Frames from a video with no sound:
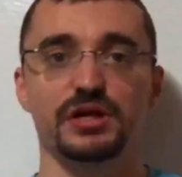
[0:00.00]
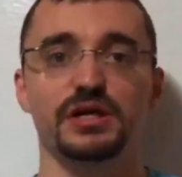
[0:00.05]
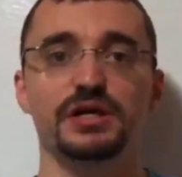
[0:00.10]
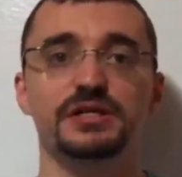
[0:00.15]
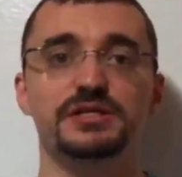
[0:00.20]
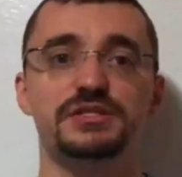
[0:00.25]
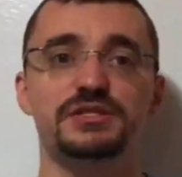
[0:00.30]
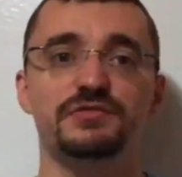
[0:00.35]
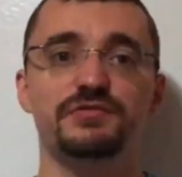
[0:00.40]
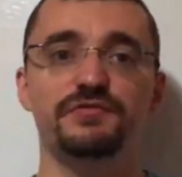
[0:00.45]

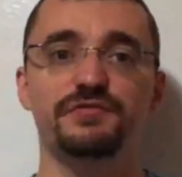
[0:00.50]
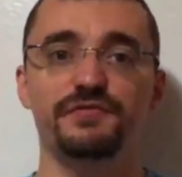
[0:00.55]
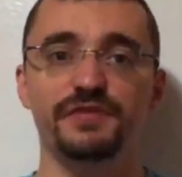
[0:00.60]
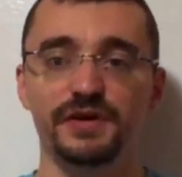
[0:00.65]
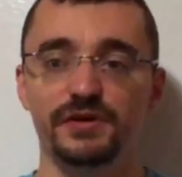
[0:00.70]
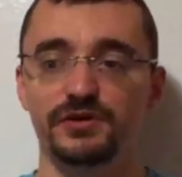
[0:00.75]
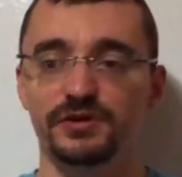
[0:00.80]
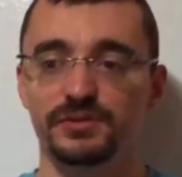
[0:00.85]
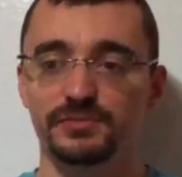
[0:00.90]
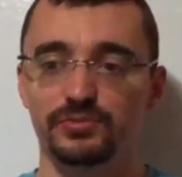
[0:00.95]
it's
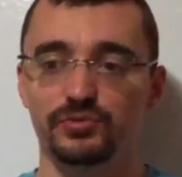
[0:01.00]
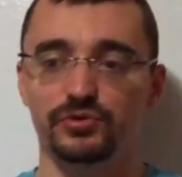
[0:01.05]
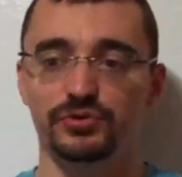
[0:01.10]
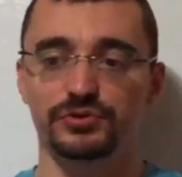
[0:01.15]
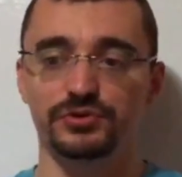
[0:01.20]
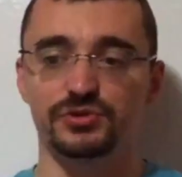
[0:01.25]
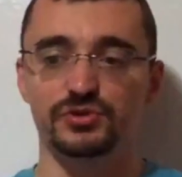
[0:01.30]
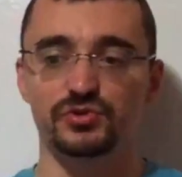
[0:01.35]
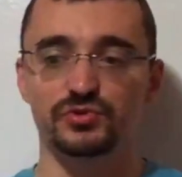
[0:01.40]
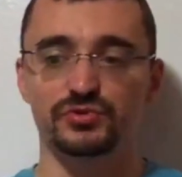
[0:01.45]
very
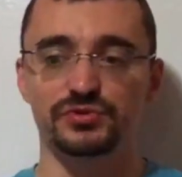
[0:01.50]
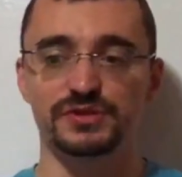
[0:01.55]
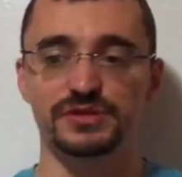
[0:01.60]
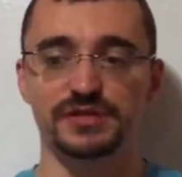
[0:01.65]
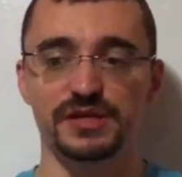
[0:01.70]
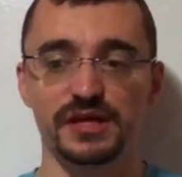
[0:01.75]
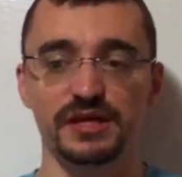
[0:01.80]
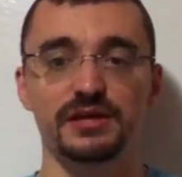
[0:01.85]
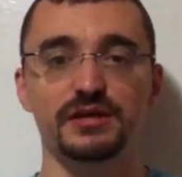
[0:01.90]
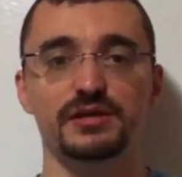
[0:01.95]
important to
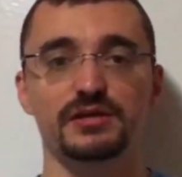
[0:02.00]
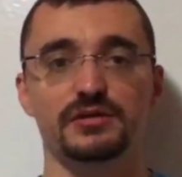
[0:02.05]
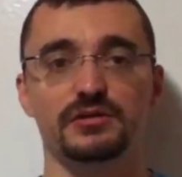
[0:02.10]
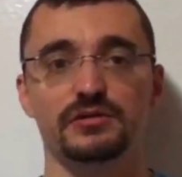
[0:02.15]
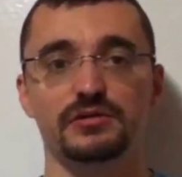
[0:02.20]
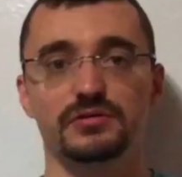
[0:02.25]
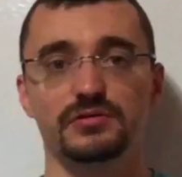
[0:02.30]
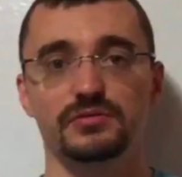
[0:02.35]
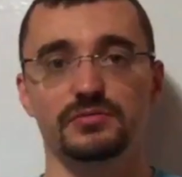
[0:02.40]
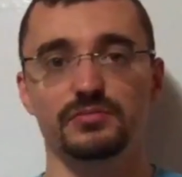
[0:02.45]
take
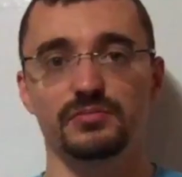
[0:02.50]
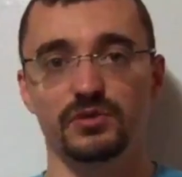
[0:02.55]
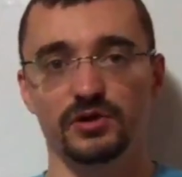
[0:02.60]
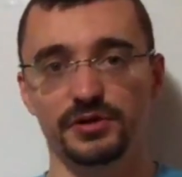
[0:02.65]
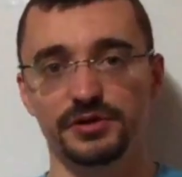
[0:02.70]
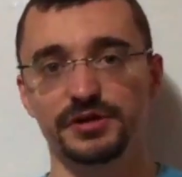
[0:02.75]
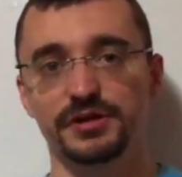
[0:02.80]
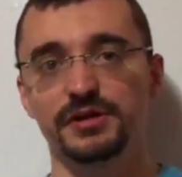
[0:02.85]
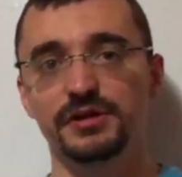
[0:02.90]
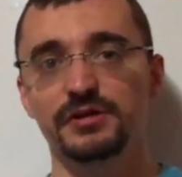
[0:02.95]

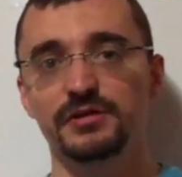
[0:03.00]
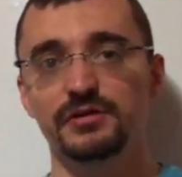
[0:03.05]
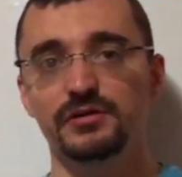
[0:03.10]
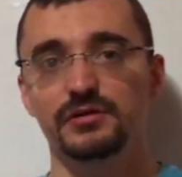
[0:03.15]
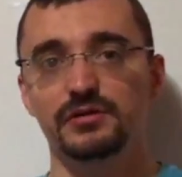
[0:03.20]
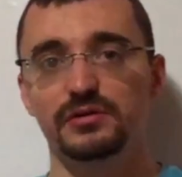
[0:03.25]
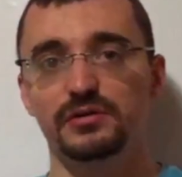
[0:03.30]
marketing